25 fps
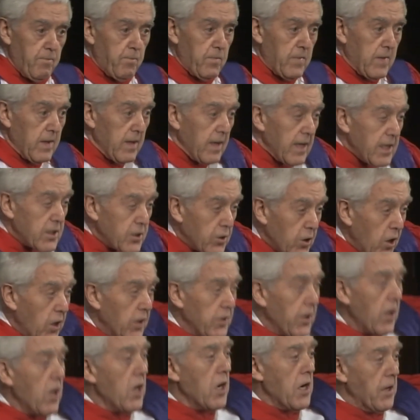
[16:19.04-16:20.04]
He's gone
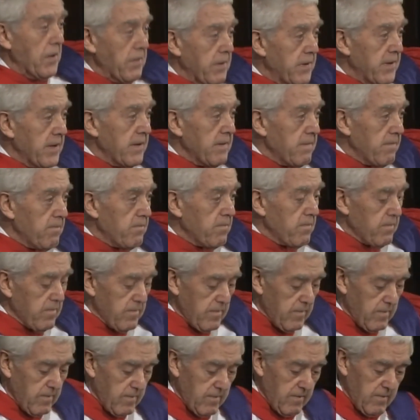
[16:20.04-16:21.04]
on.
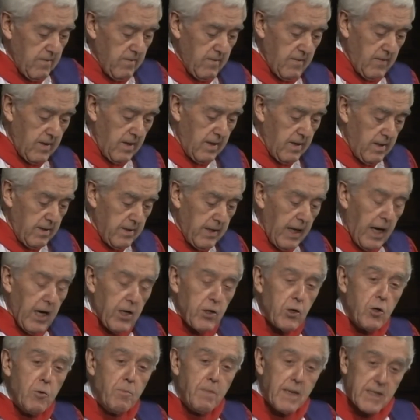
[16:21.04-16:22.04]
Now
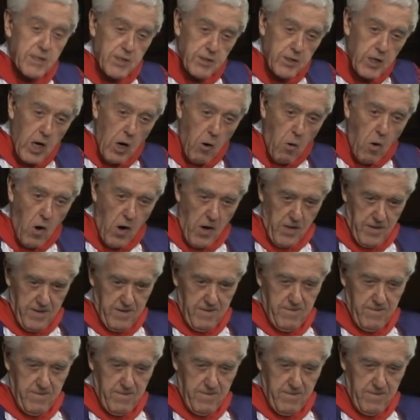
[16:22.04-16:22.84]
you must go on.